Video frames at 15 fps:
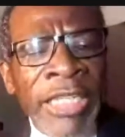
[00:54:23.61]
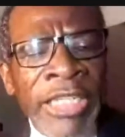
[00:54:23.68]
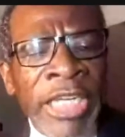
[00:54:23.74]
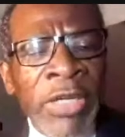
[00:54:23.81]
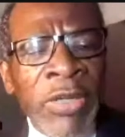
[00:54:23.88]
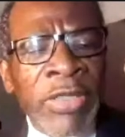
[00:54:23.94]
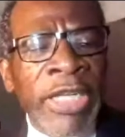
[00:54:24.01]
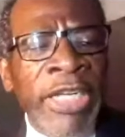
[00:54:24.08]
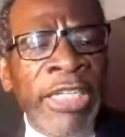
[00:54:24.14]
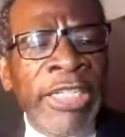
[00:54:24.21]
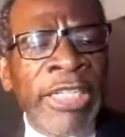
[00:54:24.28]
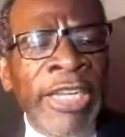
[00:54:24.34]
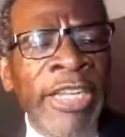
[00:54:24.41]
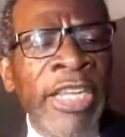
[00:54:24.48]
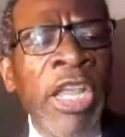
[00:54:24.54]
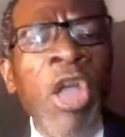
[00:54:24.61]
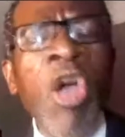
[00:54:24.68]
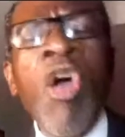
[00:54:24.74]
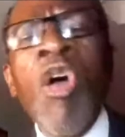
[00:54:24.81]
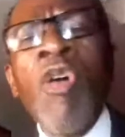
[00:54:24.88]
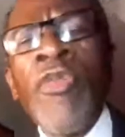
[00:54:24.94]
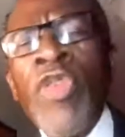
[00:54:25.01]
General Secretary
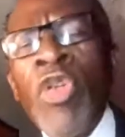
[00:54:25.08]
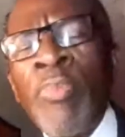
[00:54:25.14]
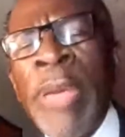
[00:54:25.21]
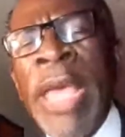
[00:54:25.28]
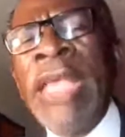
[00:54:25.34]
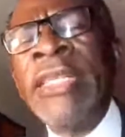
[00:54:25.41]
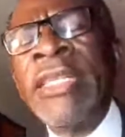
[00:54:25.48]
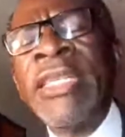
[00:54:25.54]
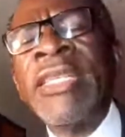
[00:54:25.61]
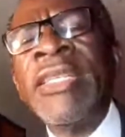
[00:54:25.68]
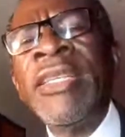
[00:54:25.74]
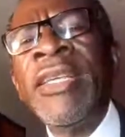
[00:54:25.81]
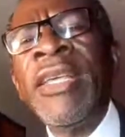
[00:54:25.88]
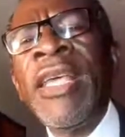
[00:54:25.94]
of NUPES,